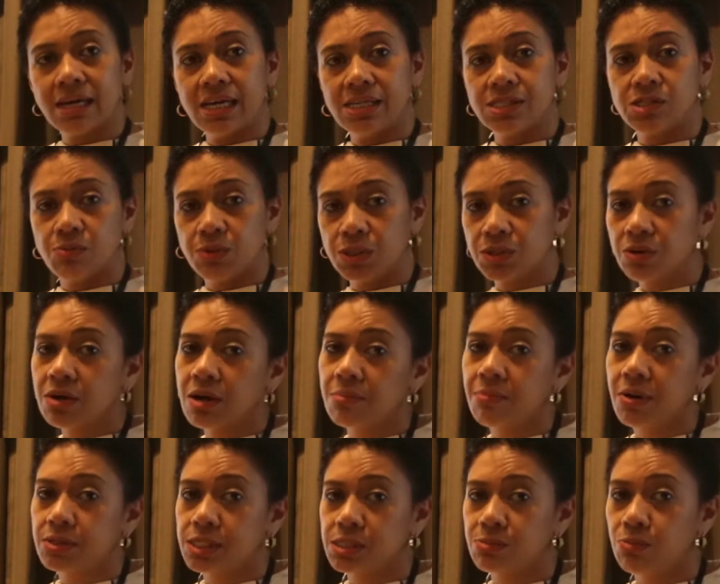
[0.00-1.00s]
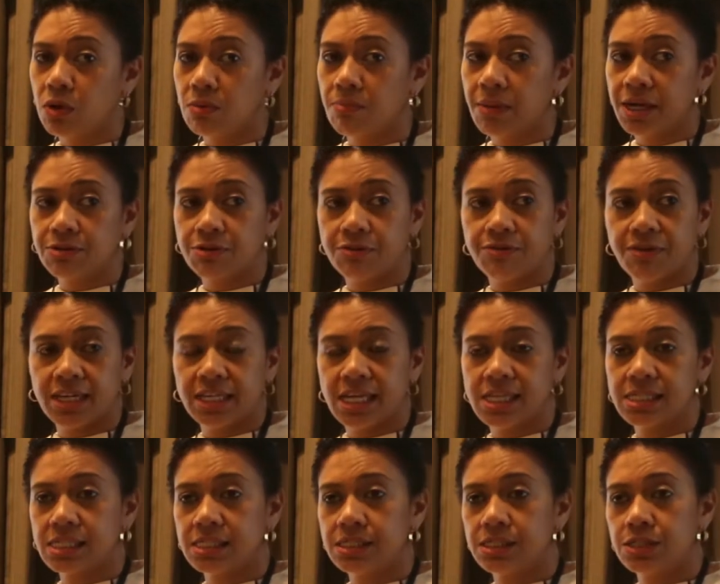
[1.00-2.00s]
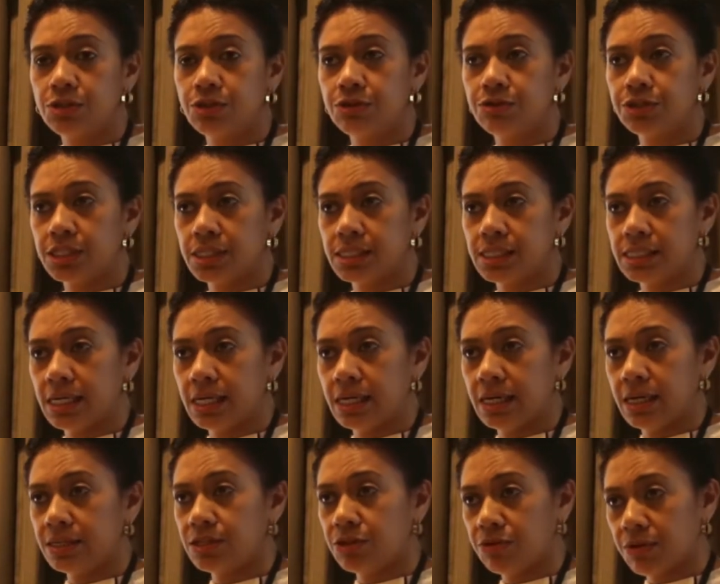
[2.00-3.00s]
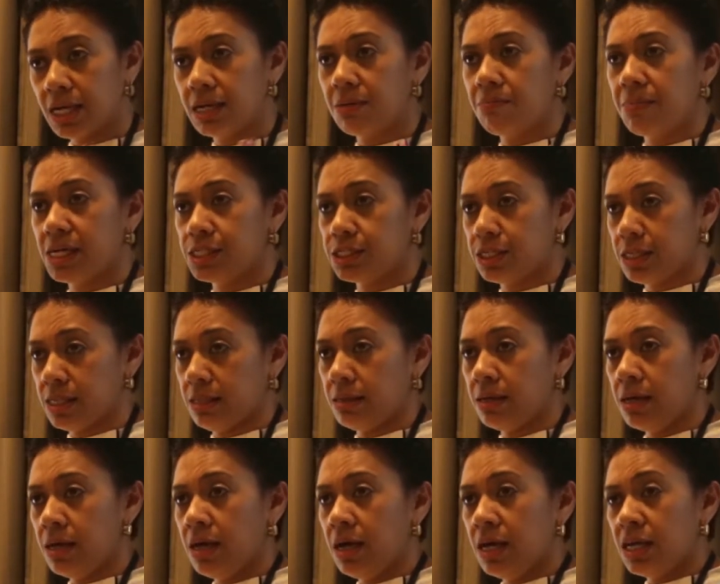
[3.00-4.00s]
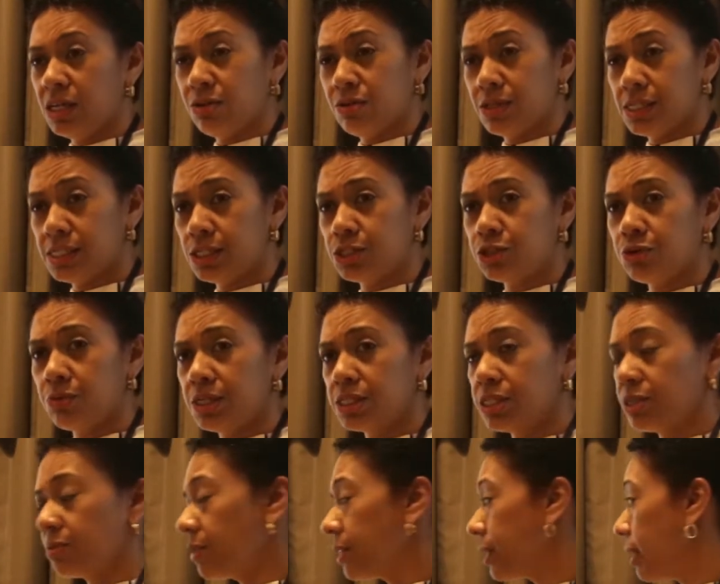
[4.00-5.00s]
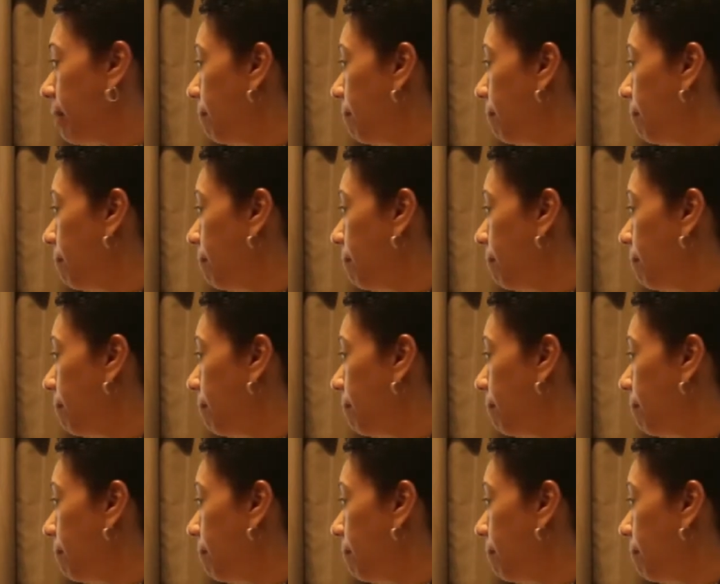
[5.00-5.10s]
Okay, so we're talking about small microfinance institutions here, and you can imagine, the situation with